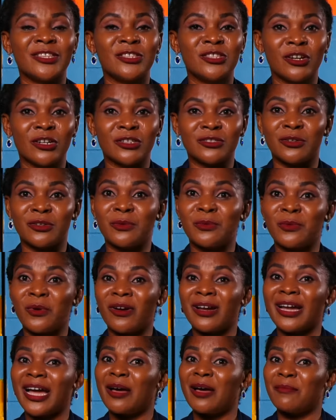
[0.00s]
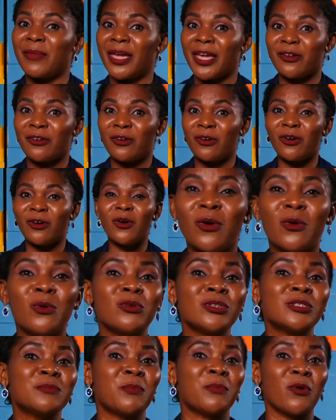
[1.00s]
Dr. Rock Amego,
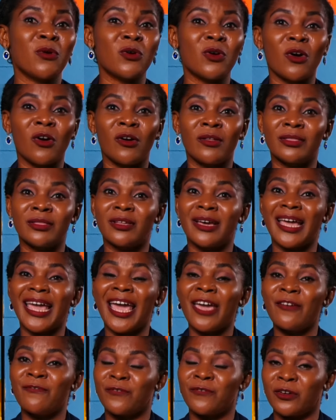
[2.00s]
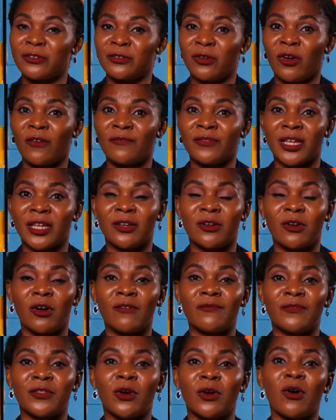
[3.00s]
who spoke on the effort of the
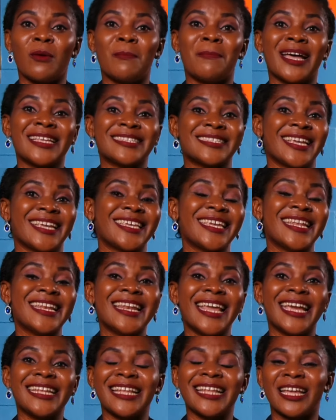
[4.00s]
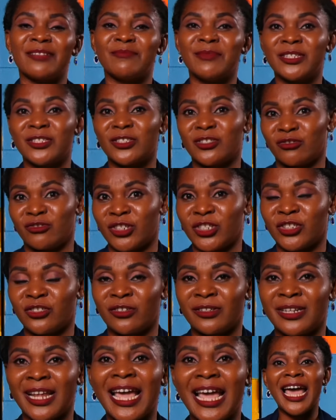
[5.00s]
Governor Obaseki-led
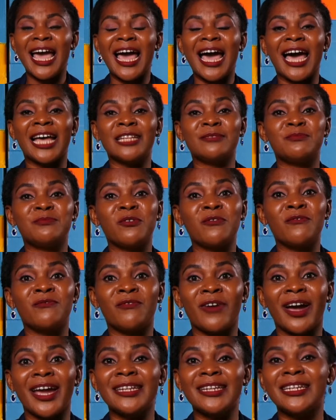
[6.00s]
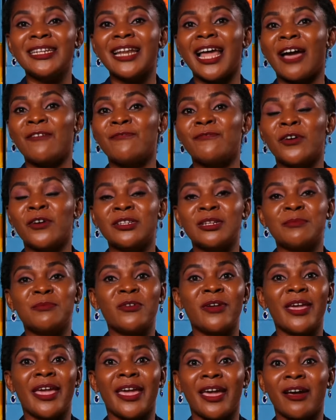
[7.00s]
administration at providing
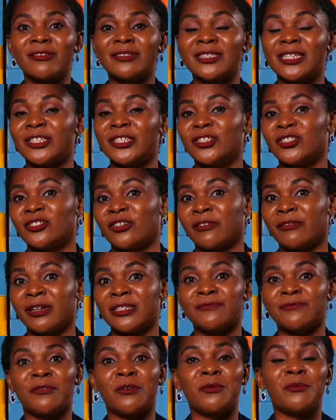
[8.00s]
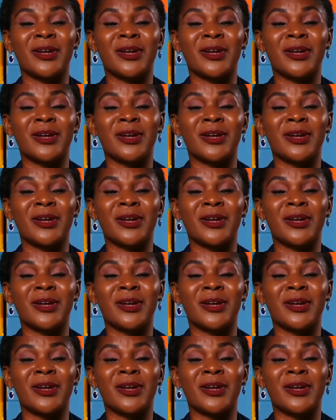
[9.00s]
affordable health insurance for